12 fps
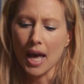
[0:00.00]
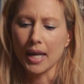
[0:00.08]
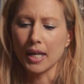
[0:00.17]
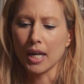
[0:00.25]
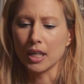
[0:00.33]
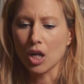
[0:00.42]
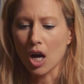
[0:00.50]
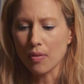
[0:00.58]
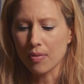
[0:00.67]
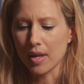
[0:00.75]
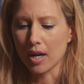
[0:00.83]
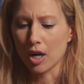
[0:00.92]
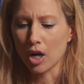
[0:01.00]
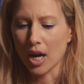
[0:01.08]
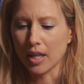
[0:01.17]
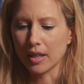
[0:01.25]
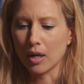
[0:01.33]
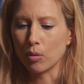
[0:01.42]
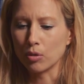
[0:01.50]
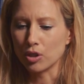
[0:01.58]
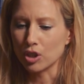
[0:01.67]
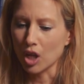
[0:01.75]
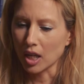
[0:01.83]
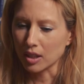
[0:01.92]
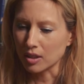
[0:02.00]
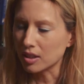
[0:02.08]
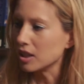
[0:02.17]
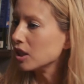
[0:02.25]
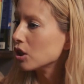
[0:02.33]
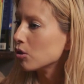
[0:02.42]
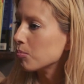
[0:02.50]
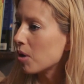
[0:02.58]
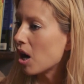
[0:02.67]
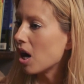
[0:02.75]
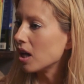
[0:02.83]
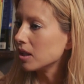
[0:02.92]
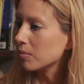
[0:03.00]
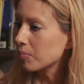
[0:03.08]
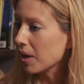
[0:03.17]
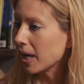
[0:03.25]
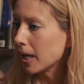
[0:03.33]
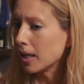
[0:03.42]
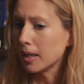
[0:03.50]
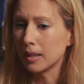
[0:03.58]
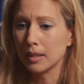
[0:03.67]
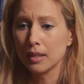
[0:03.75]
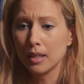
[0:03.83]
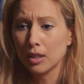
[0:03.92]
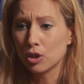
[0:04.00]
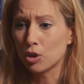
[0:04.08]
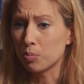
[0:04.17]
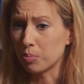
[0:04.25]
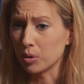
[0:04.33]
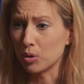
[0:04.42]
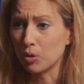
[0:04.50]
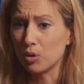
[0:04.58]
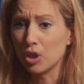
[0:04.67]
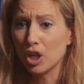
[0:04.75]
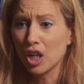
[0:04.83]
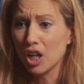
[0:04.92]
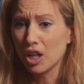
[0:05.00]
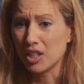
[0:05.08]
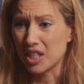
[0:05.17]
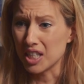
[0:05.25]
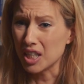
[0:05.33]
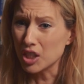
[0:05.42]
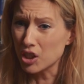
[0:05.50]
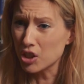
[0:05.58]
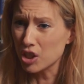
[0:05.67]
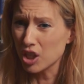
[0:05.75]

and I got there, and there was not a single pot, pan, spoon, dish.